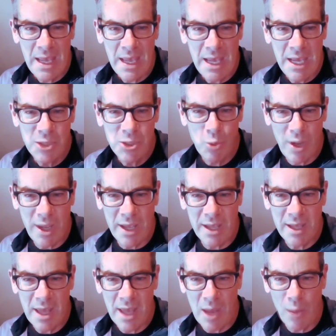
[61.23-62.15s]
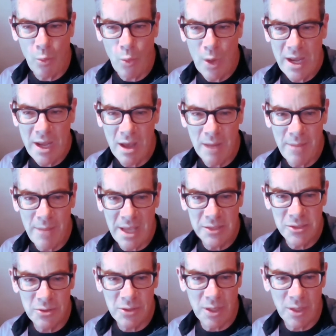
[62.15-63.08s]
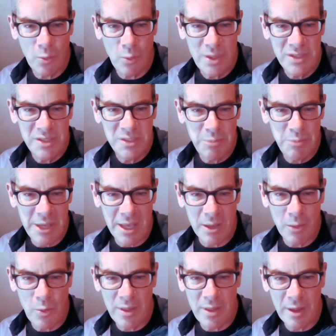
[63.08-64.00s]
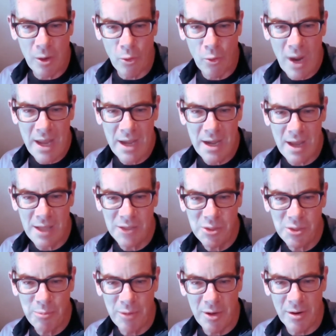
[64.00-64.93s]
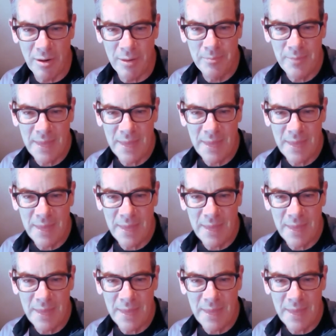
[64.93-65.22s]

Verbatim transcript: Each week at Winning on Main Street, we speak with a great entrepreneur.